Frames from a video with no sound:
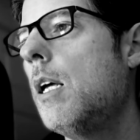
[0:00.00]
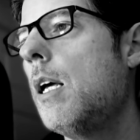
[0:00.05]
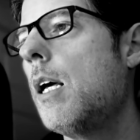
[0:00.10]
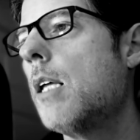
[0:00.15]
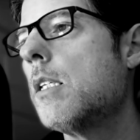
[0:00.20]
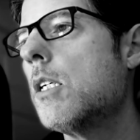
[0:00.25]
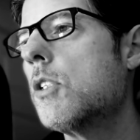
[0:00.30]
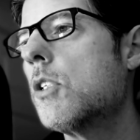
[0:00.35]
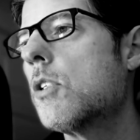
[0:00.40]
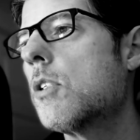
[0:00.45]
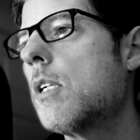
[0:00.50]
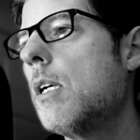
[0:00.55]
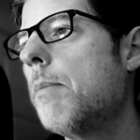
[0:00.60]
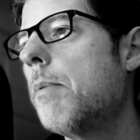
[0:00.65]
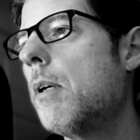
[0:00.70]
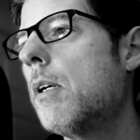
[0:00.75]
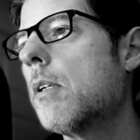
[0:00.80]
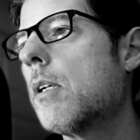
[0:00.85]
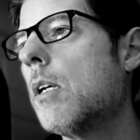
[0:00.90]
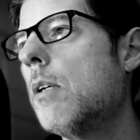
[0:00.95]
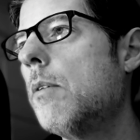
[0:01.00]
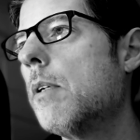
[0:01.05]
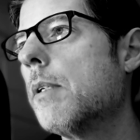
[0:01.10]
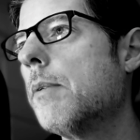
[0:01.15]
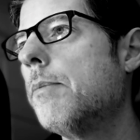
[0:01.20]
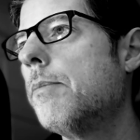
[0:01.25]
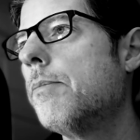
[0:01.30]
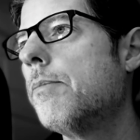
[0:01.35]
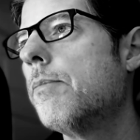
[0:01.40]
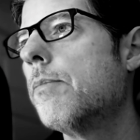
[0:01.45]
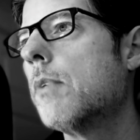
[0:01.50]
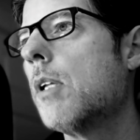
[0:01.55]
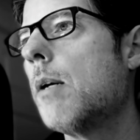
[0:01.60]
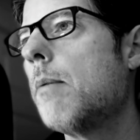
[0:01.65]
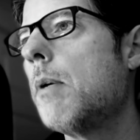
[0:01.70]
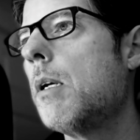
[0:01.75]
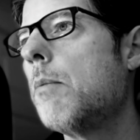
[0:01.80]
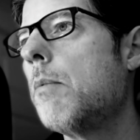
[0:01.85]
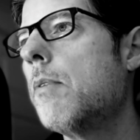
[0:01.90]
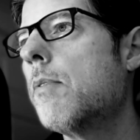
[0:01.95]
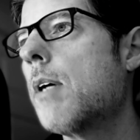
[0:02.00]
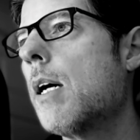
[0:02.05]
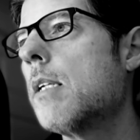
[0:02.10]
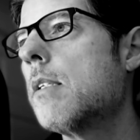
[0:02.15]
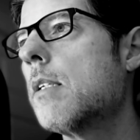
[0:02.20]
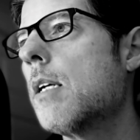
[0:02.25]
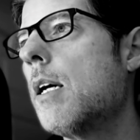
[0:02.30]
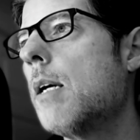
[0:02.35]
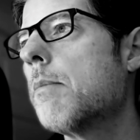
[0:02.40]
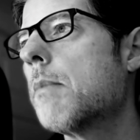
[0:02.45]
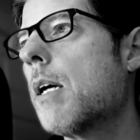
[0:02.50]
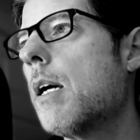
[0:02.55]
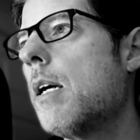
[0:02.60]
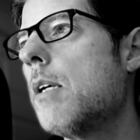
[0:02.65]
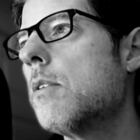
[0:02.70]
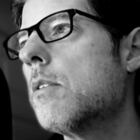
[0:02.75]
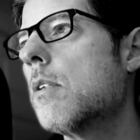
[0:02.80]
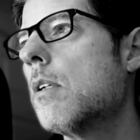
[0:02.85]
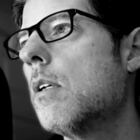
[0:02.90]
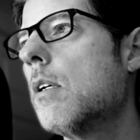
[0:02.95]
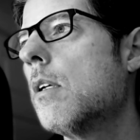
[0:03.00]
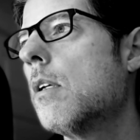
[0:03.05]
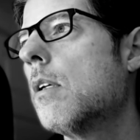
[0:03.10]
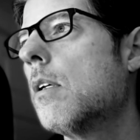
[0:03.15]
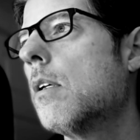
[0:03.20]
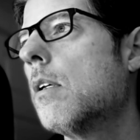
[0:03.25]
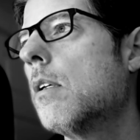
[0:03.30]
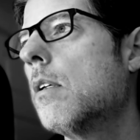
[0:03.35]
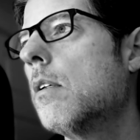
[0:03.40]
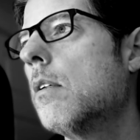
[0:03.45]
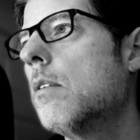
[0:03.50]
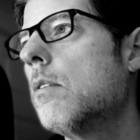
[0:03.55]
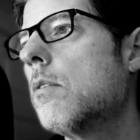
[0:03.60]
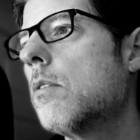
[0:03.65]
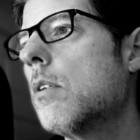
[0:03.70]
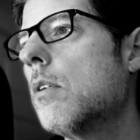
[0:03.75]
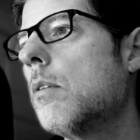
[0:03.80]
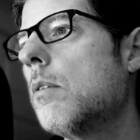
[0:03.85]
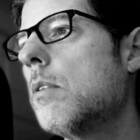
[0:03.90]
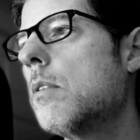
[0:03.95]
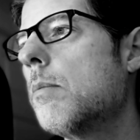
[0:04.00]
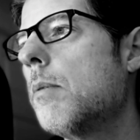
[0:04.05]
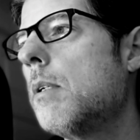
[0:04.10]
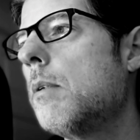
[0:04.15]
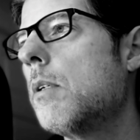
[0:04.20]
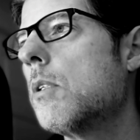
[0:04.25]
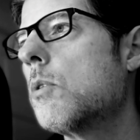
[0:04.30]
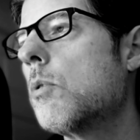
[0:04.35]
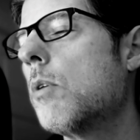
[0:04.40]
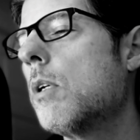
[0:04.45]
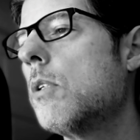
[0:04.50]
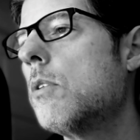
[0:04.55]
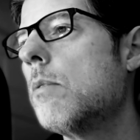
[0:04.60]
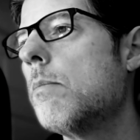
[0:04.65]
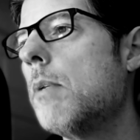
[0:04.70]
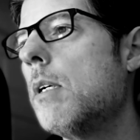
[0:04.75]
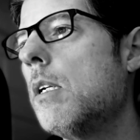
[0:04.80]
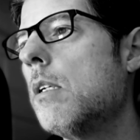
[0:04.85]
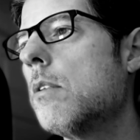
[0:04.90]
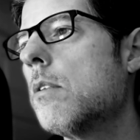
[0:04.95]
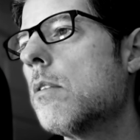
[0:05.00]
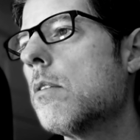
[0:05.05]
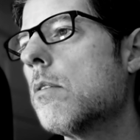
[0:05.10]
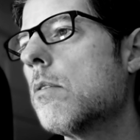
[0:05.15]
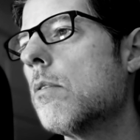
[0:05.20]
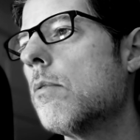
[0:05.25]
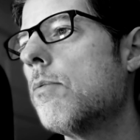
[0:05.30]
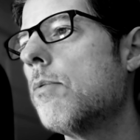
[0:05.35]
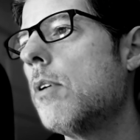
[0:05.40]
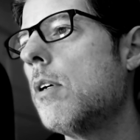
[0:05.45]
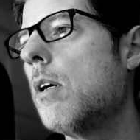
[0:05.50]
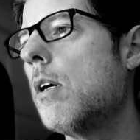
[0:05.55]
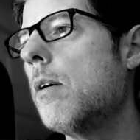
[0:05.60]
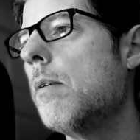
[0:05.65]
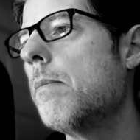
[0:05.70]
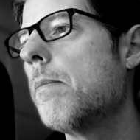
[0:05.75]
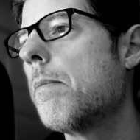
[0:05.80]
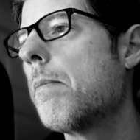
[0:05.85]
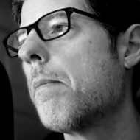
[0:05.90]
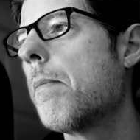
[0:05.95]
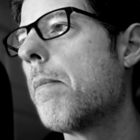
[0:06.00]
And let's just keep on going. I mean, we've got time, guys. So it's been about 22 minutes so far.